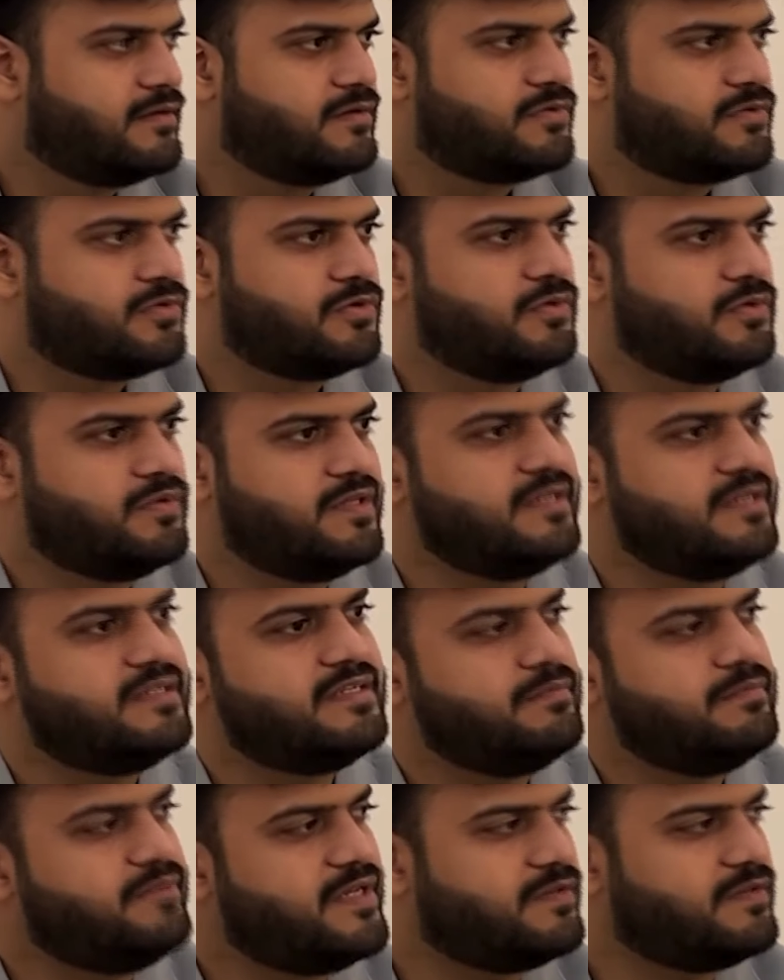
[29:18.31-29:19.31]
So using
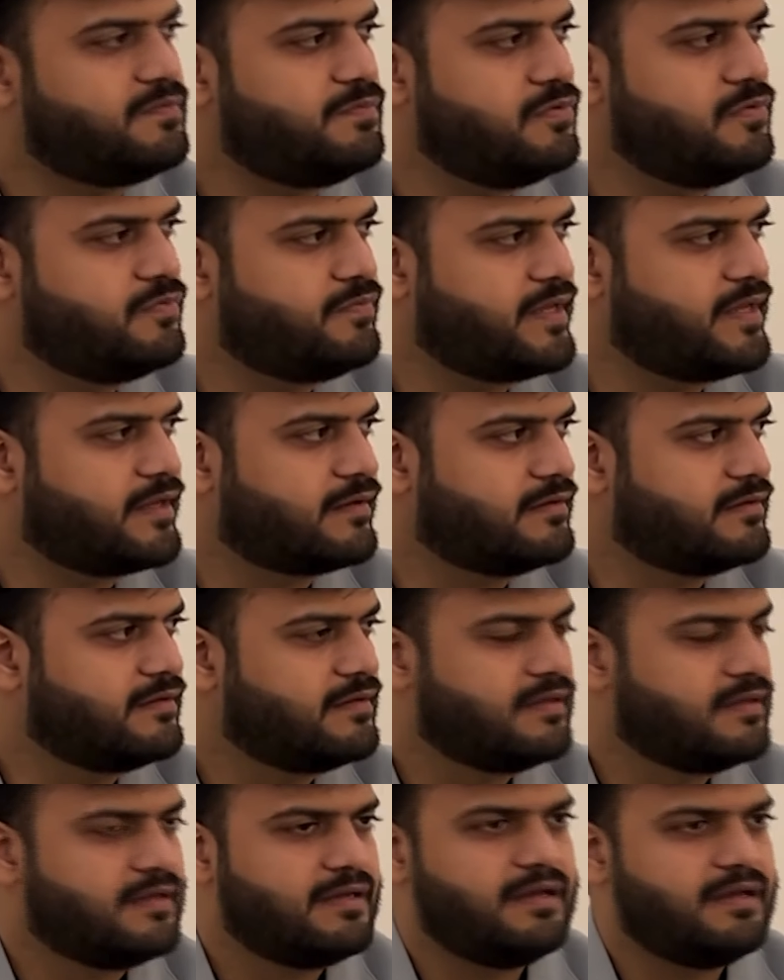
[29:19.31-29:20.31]
GPS spoofing,
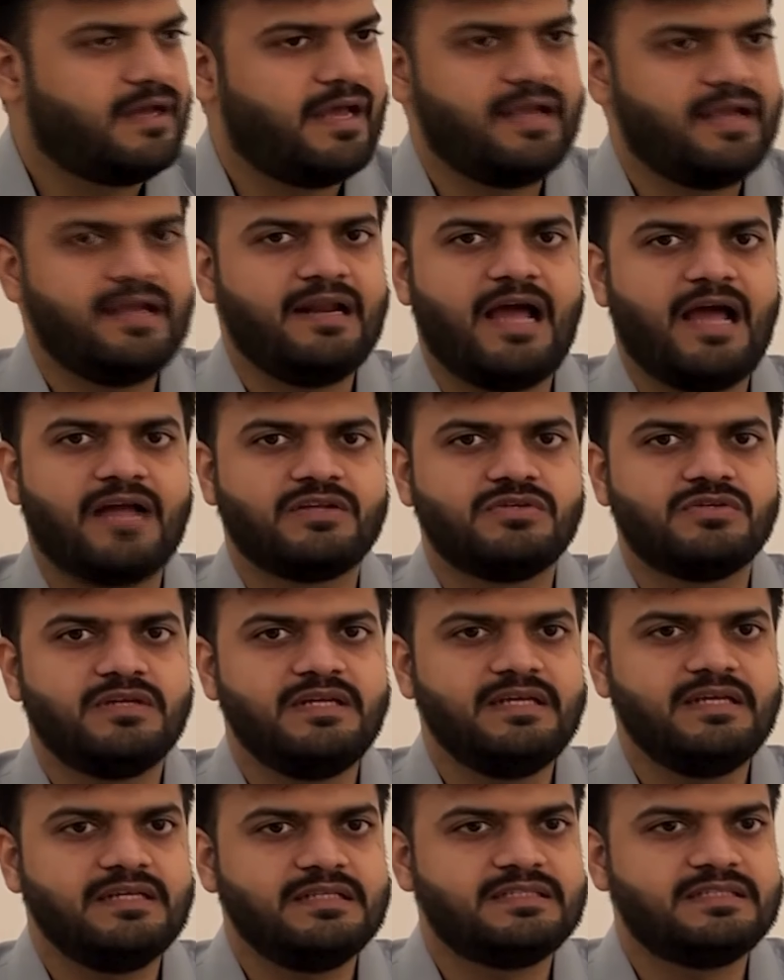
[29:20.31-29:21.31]
I can
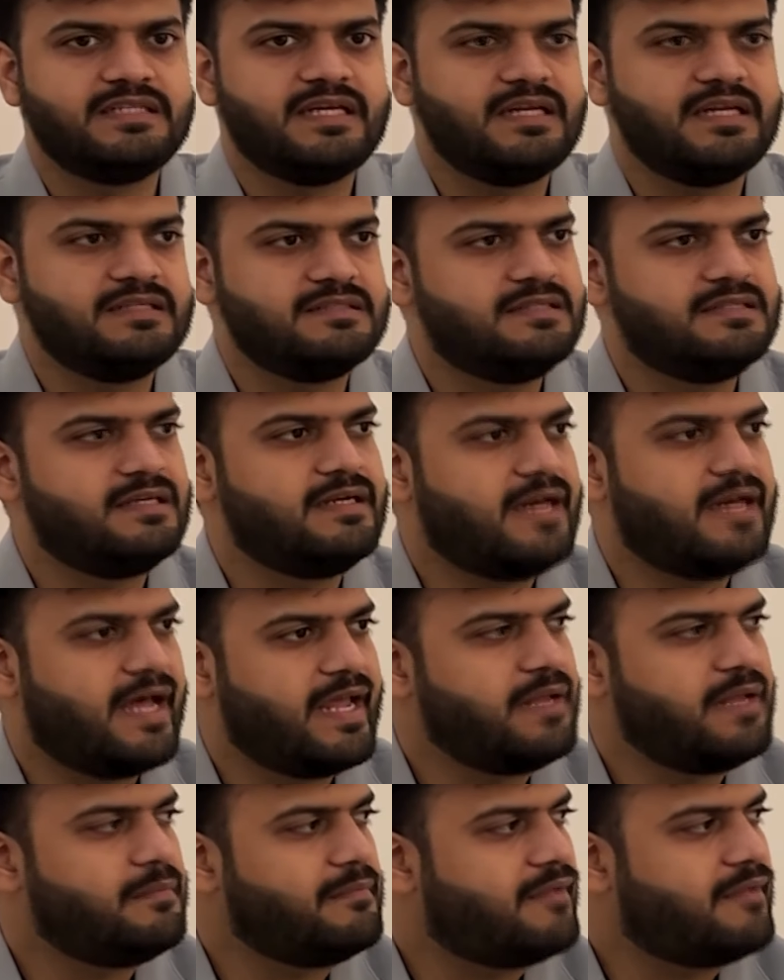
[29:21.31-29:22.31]
actually change the
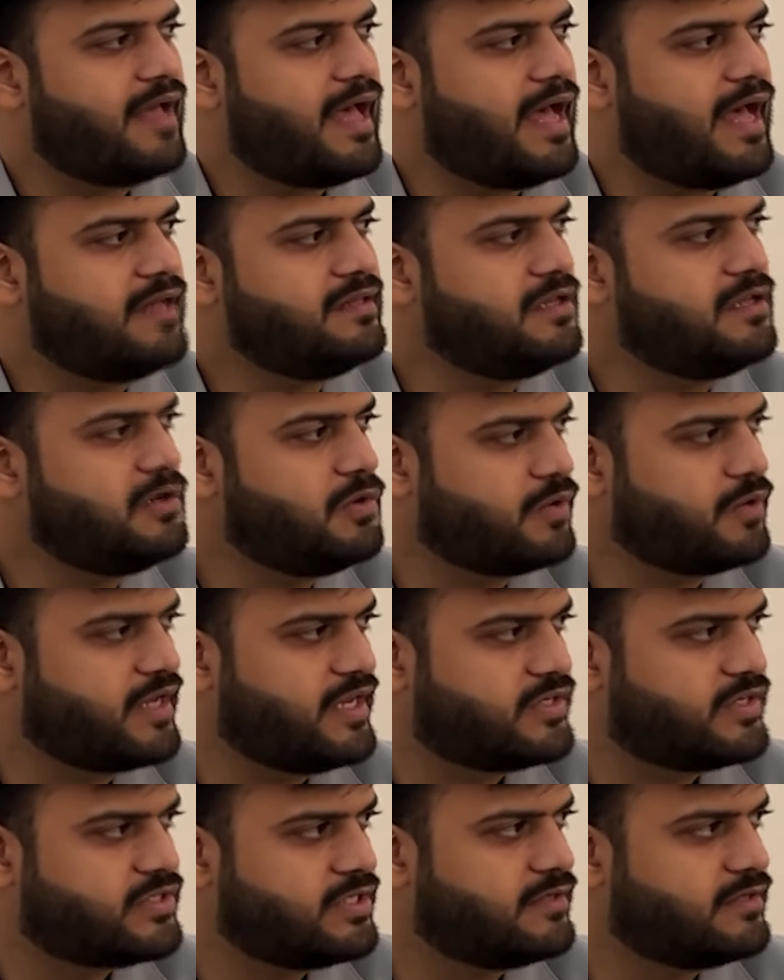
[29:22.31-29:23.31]
time and the
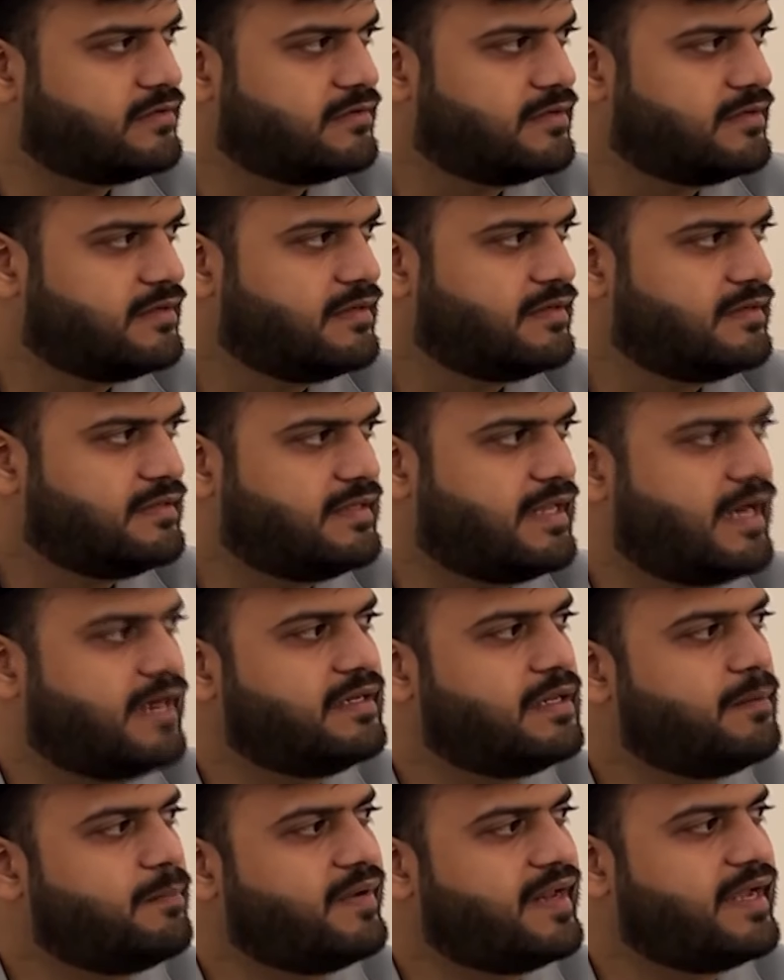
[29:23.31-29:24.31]
location
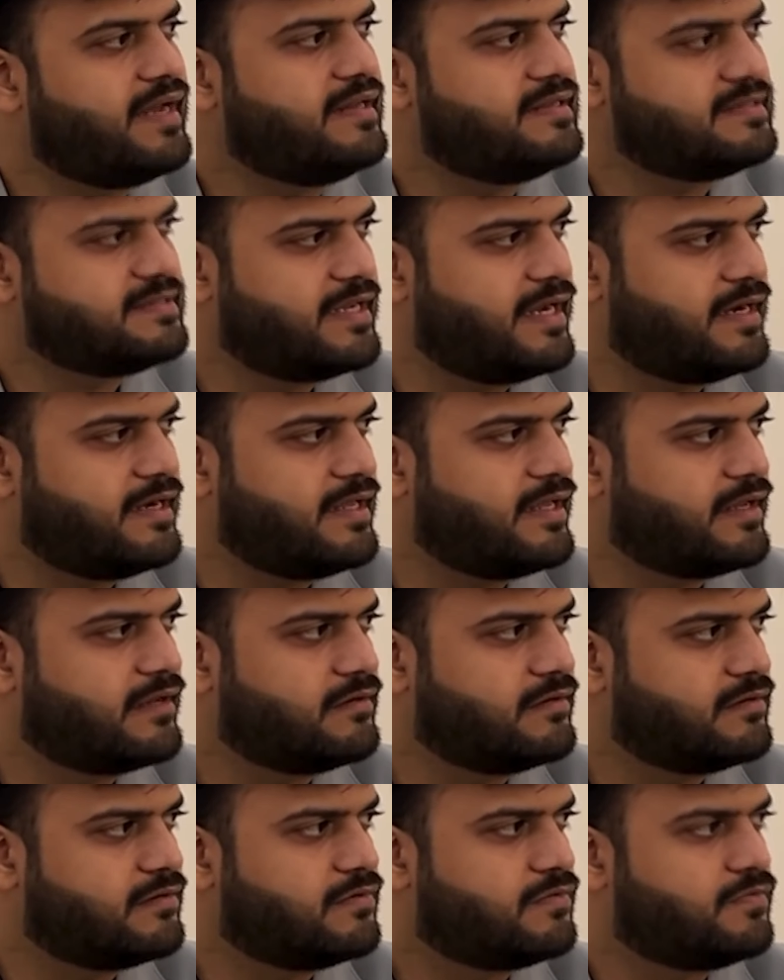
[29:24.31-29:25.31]
that the plane is
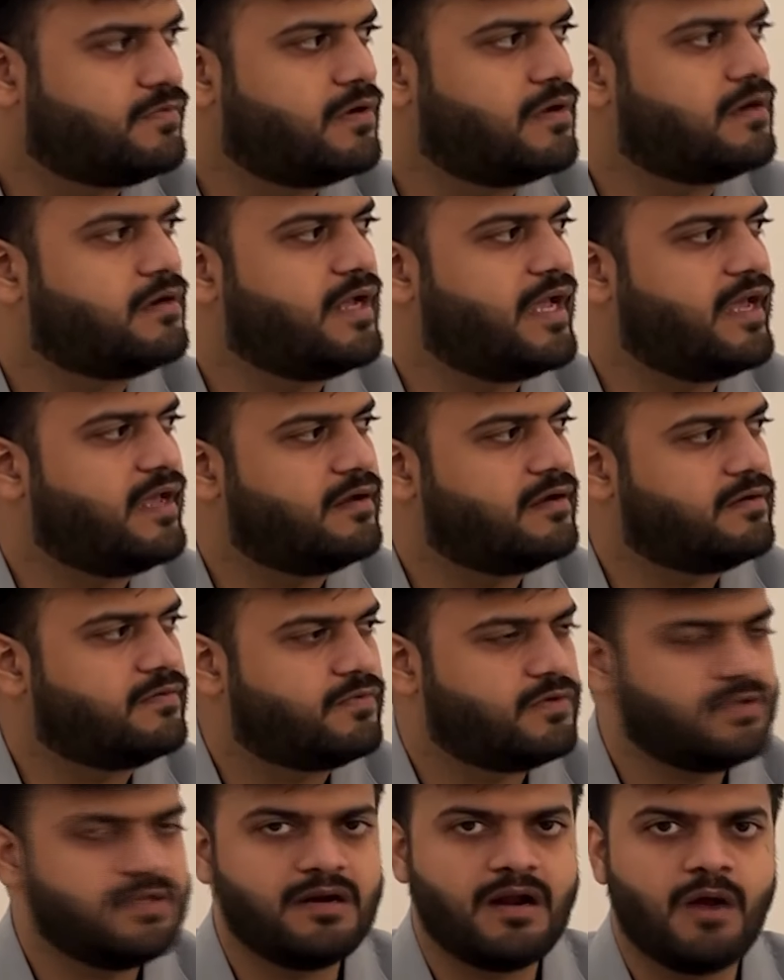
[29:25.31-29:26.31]
getting for
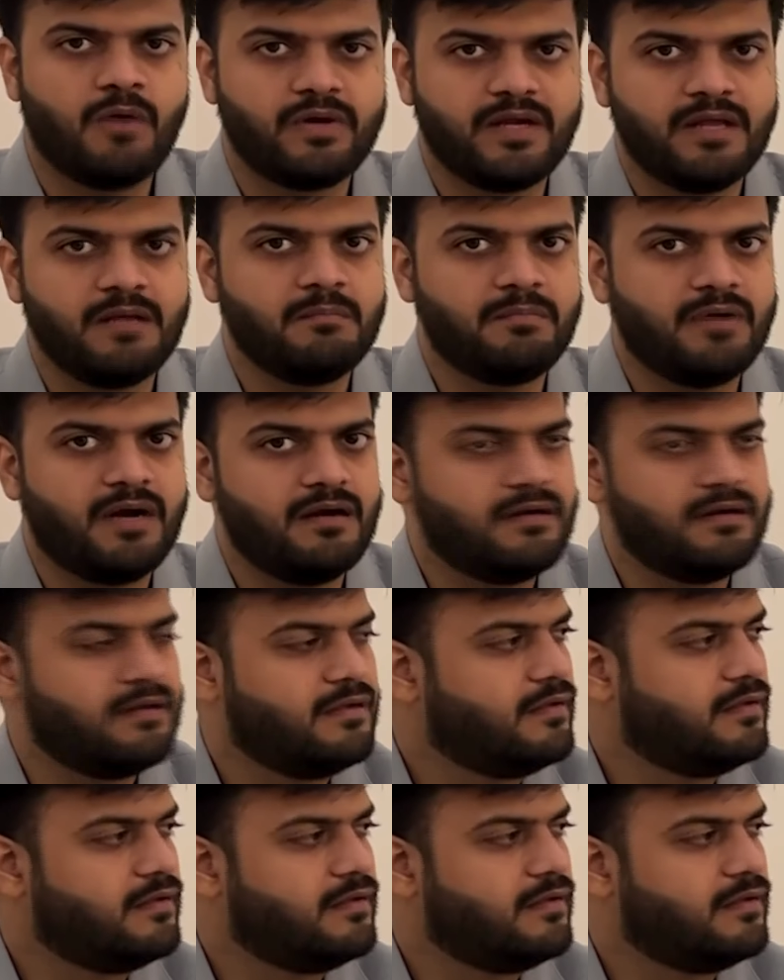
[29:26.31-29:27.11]
the routing part.